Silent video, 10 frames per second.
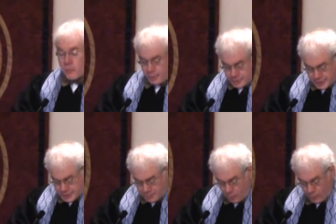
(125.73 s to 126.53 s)
words
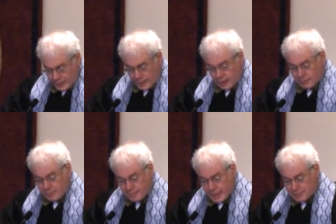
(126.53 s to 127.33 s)
this morning are
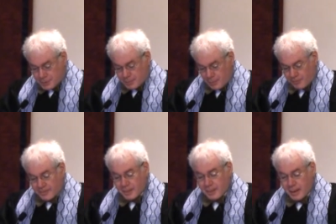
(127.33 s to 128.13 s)
from Patrick
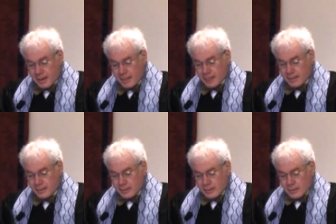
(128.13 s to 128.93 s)
Murfin.
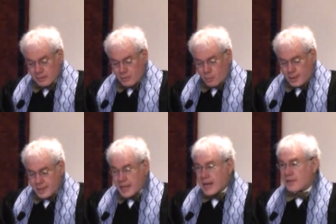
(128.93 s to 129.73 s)
We
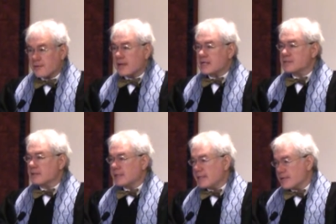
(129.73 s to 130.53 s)
gather as
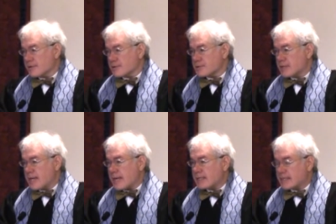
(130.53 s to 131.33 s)
leaders
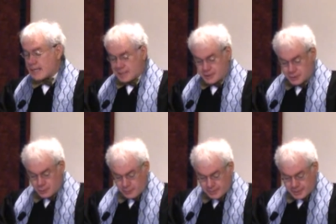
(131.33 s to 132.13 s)
and as
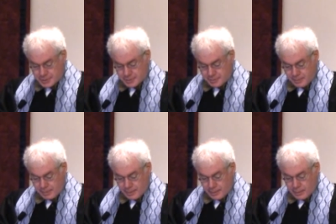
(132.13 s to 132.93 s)
servants.
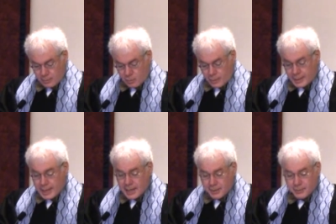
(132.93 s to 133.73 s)
We
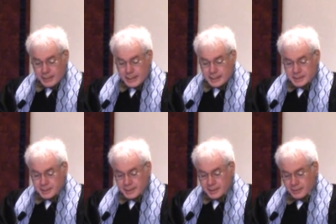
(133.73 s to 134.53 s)
gather
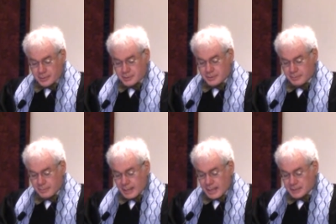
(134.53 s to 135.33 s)
as ears,
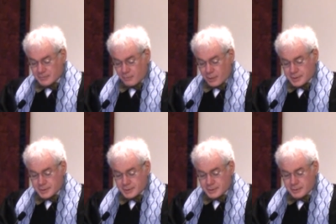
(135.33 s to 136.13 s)
as
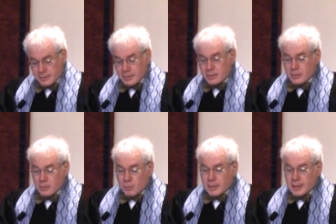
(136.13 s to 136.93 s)
voices.
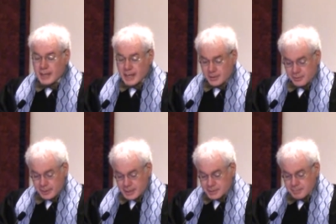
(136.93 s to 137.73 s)
We gather
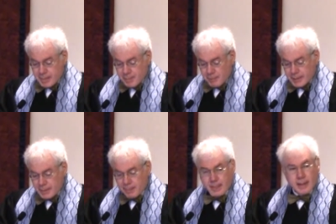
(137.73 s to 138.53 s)
as
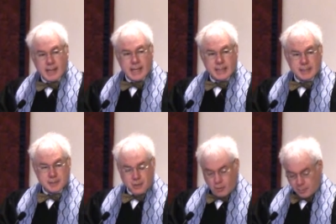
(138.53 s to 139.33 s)
memory and
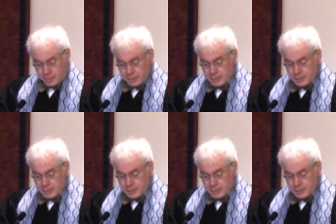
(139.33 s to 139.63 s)
as hope.